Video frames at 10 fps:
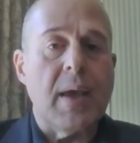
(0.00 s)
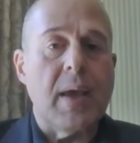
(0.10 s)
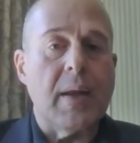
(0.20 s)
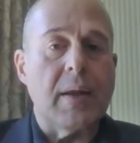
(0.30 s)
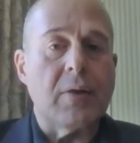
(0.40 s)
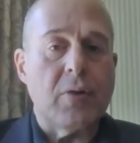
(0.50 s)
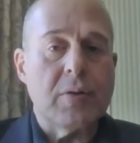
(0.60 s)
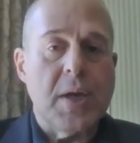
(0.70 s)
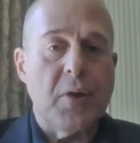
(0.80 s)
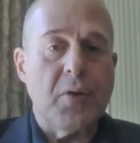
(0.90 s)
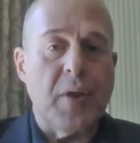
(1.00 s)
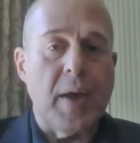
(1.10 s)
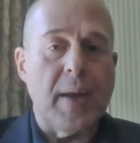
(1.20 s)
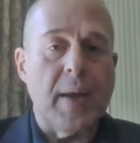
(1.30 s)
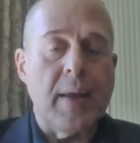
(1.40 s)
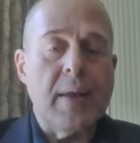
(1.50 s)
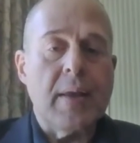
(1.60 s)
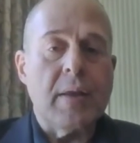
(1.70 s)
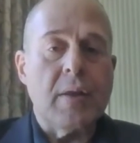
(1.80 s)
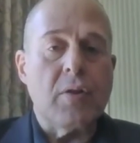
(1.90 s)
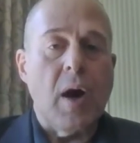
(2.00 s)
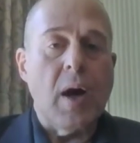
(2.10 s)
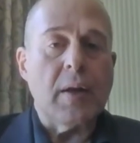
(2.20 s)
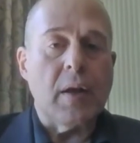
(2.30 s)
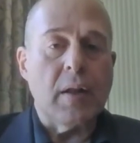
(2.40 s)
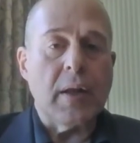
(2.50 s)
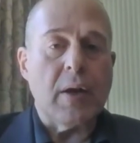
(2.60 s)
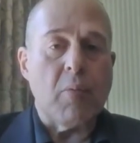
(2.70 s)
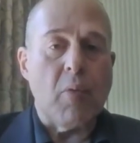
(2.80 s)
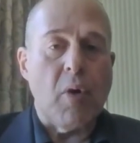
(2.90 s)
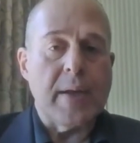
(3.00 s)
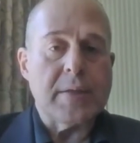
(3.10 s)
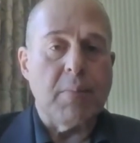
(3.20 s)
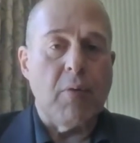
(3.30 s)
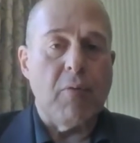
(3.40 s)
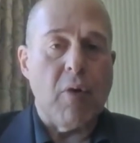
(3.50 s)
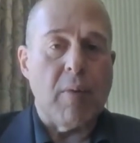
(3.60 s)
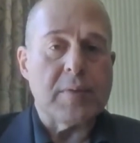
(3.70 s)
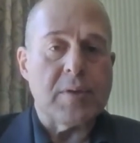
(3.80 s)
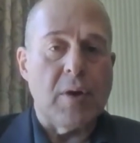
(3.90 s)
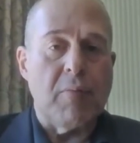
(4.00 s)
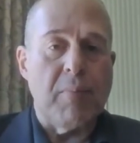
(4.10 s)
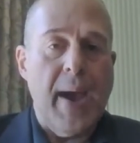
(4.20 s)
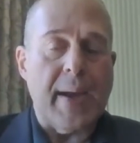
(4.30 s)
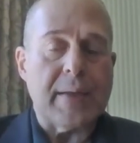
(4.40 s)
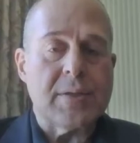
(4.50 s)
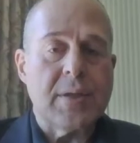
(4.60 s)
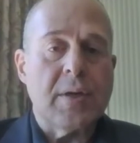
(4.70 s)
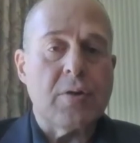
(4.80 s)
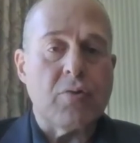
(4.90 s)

And it turns out that non-oligomerizable forms of BAX